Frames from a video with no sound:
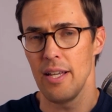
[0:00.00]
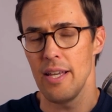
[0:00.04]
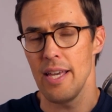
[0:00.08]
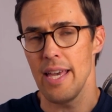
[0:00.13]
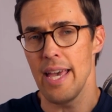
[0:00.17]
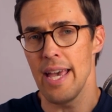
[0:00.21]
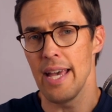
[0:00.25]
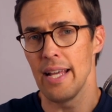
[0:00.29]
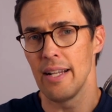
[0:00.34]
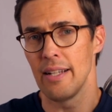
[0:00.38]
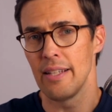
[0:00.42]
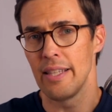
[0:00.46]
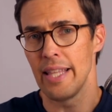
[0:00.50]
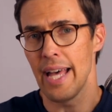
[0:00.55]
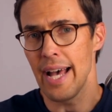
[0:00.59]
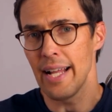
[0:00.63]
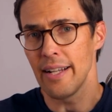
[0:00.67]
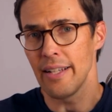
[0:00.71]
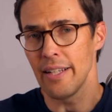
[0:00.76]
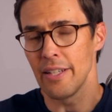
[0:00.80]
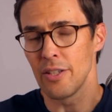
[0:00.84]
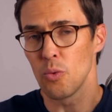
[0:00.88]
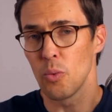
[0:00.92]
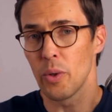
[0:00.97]
And that
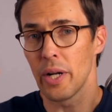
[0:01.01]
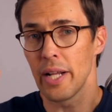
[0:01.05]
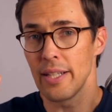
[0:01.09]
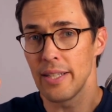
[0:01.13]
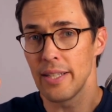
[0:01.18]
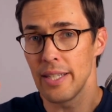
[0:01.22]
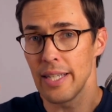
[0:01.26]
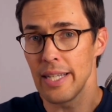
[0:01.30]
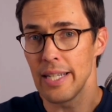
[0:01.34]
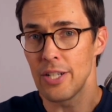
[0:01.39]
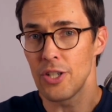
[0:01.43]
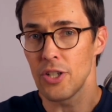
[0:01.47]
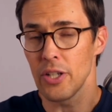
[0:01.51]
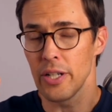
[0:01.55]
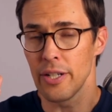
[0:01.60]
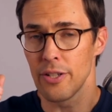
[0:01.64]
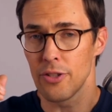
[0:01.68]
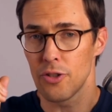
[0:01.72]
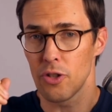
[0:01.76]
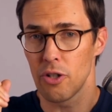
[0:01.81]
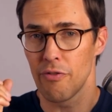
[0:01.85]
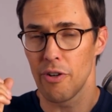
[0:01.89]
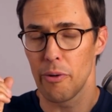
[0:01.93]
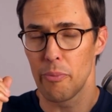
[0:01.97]
is what I teach in
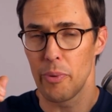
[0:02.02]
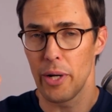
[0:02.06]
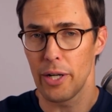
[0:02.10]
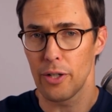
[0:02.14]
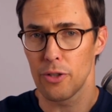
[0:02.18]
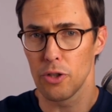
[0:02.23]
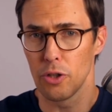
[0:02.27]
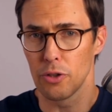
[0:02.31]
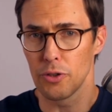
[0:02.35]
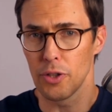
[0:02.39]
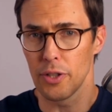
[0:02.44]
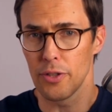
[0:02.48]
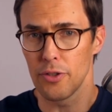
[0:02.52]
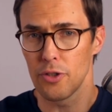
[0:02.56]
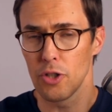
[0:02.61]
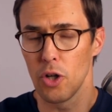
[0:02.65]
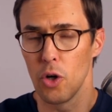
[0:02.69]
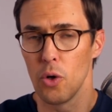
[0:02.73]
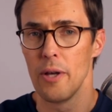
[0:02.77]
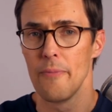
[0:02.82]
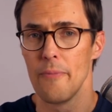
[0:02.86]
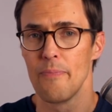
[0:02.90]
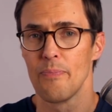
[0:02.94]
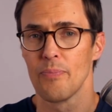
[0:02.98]
Certified Brand Consultant.
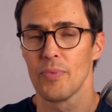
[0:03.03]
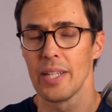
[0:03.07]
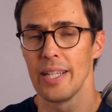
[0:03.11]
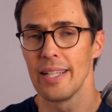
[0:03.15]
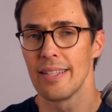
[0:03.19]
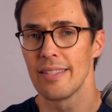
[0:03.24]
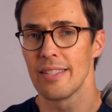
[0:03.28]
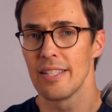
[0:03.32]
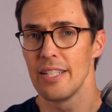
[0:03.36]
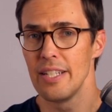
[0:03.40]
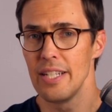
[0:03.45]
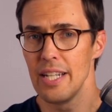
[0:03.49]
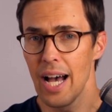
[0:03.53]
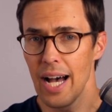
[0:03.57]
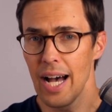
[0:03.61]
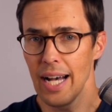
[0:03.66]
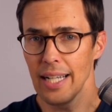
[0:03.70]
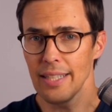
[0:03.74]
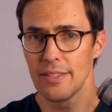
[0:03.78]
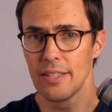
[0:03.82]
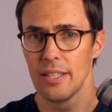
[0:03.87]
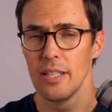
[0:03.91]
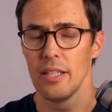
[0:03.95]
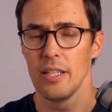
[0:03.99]
So it's
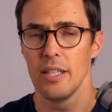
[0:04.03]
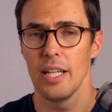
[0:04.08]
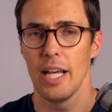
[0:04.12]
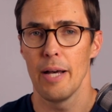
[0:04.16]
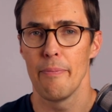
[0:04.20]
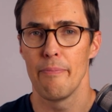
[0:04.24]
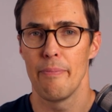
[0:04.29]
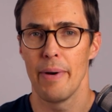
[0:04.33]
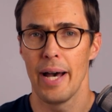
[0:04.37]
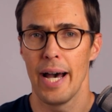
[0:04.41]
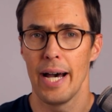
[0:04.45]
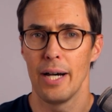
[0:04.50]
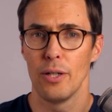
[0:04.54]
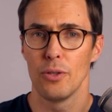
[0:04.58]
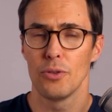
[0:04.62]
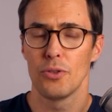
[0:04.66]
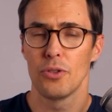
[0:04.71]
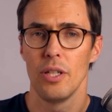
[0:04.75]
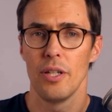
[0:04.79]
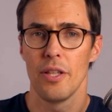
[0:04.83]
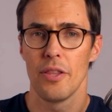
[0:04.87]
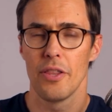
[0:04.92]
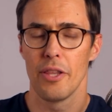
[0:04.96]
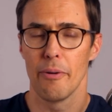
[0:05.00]
not about
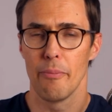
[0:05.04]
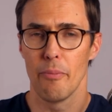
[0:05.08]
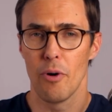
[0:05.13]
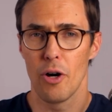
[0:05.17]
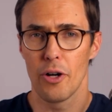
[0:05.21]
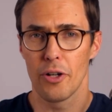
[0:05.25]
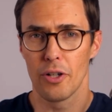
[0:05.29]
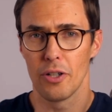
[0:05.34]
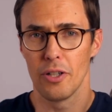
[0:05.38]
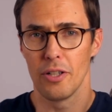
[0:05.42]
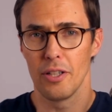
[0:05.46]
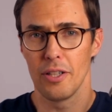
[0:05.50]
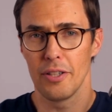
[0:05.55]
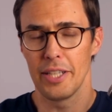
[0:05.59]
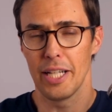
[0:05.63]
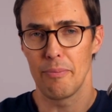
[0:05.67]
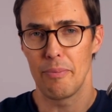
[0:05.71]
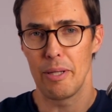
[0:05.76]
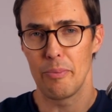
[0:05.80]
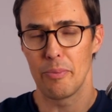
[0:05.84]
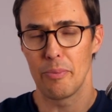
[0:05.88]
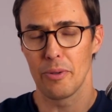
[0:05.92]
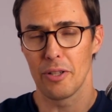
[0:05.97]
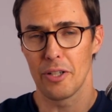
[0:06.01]
the model that
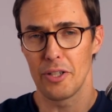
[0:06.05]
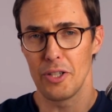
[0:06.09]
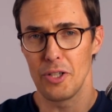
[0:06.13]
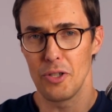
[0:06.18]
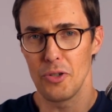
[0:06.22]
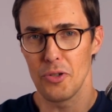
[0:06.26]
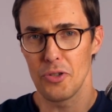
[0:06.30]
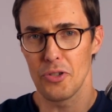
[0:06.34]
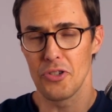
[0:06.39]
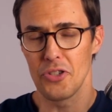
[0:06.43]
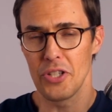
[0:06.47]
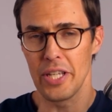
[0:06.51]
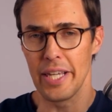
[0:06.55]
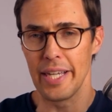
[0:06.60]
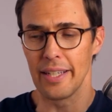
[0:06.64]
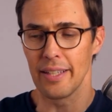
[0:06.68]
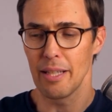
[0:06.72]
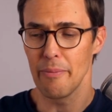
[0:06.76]
people are used to seeing.